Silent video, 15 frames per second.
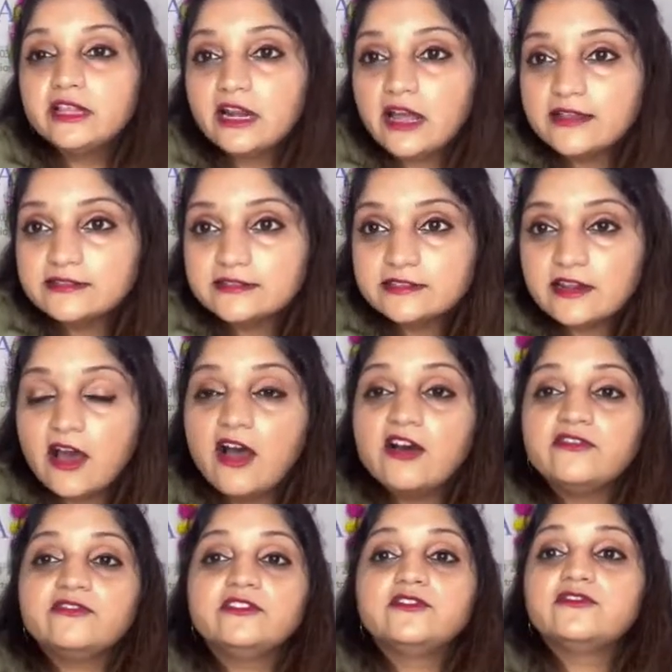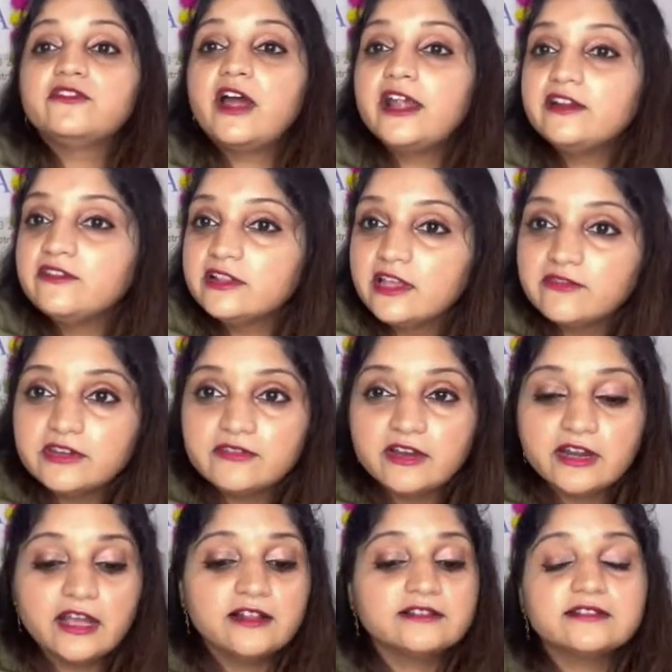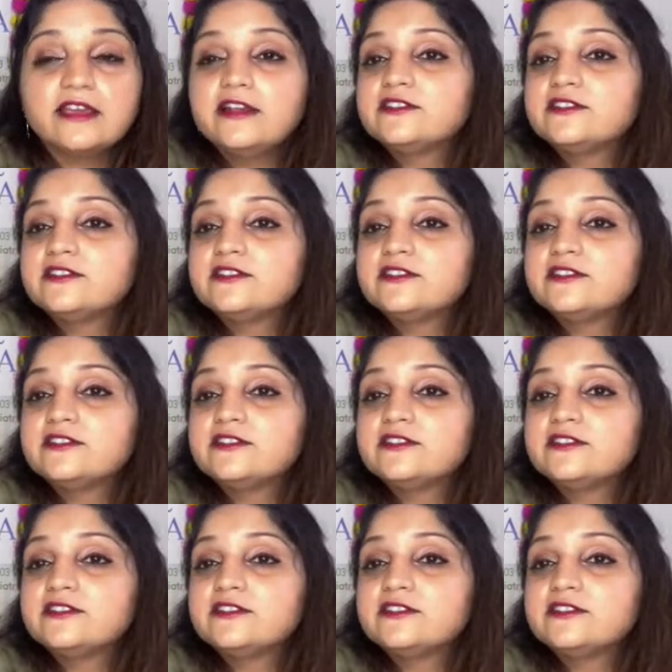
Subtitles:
with airline staff, you fight with everyone else,